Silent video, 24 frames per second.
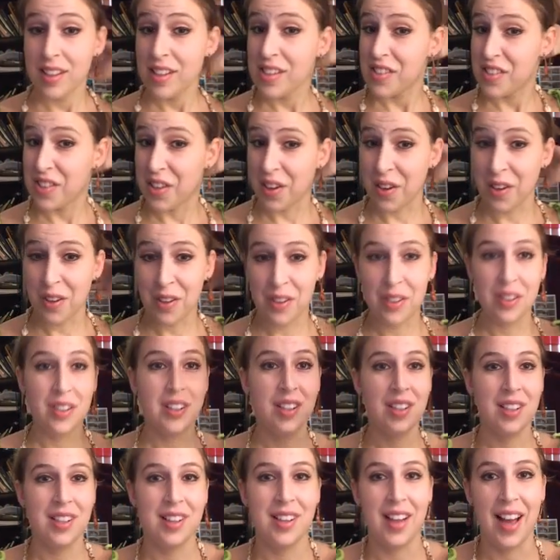So
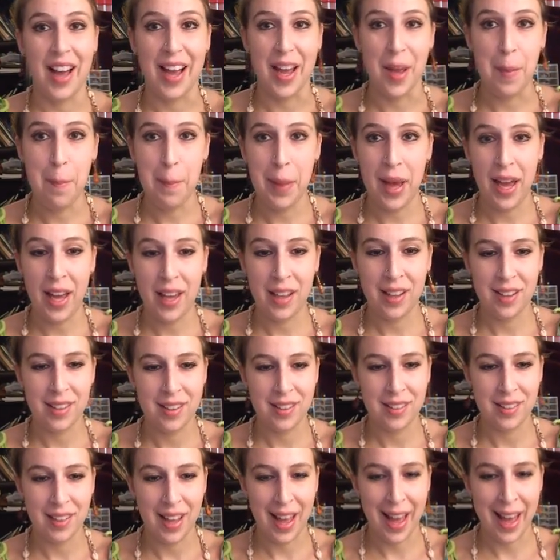I am back
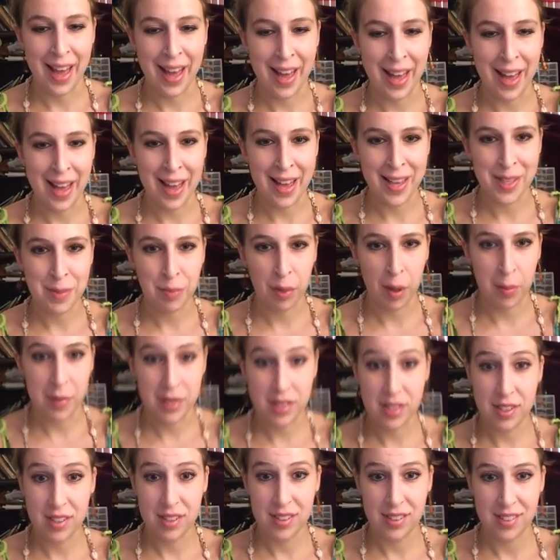as
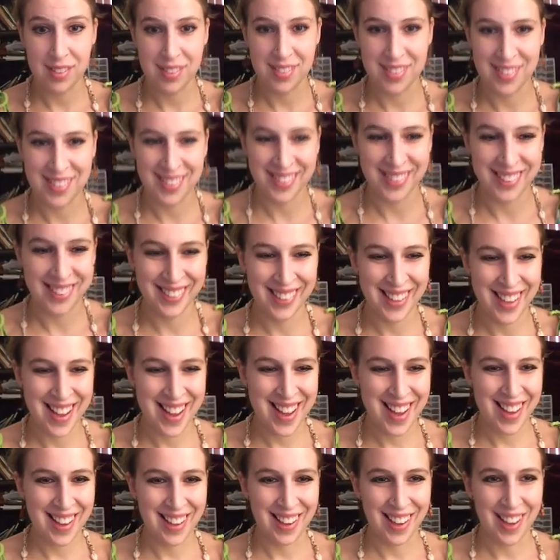promised oh
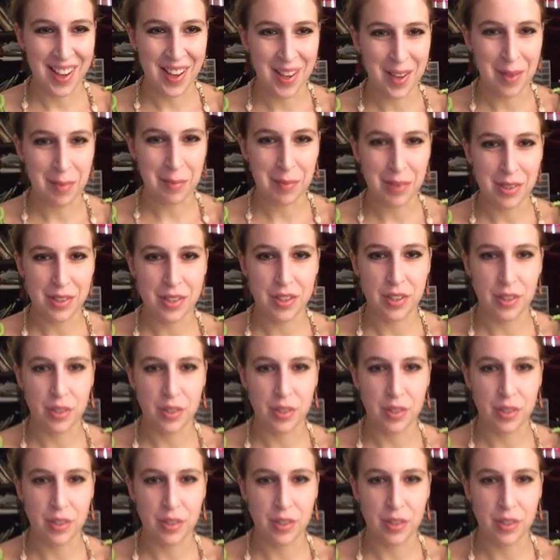god,